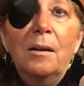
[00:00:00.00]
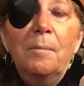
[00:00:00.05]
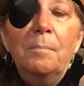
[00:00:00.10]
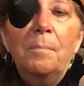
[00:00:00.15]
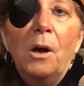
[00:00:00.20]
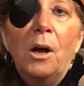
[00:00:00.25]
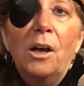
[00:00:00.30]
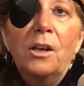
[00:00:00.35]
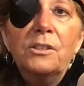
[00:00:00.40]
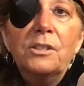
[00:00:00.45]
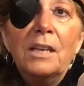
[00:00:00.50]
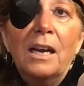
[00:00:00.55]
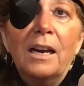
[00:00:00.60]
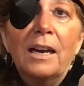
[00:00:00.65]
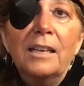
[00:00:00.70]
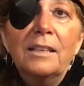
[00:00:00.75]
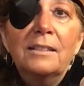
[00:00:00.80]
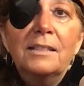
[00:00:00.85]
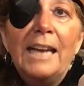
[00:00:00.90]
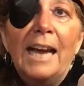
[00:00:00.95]
balls
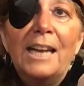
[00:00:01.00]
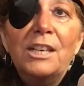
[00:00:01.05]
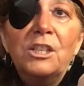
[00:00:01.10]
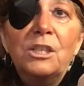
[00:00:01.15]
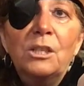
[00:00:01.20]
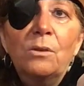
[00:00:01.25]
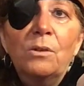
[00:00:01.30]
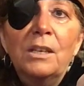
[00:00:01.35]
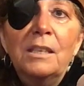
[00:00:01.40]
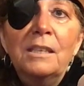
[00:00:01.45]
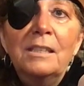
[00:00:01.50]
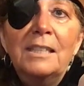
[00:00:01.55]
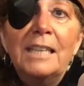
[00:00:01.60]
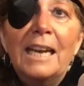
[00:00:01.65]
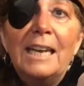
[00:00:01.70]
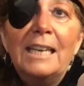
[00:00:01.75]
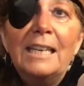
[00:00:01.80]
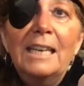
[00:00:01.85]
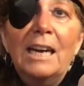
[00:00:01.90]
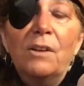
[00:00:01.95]
attached to it and
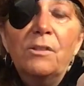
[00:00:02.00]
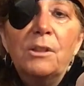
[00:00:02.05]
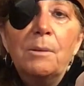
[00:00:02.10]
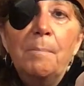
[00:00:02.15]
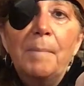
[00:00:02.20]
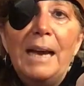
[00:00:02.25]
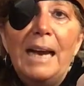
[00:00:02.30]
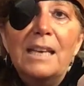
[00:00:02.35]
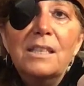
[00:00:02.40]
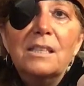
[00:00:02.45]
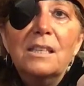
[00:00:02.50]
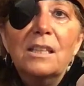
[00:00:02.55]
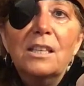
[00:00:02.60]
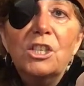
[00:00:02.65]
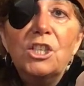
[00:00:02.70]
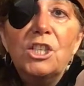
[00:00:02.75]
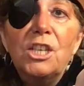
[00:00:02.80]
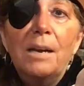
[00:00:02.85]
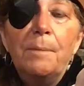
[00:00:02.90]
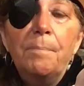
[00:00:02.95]
taking out the mast of the
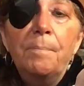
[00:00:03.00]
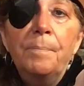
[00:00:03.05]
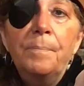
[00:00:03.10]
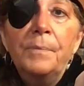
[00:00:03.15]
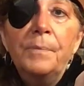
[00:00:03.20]
ship.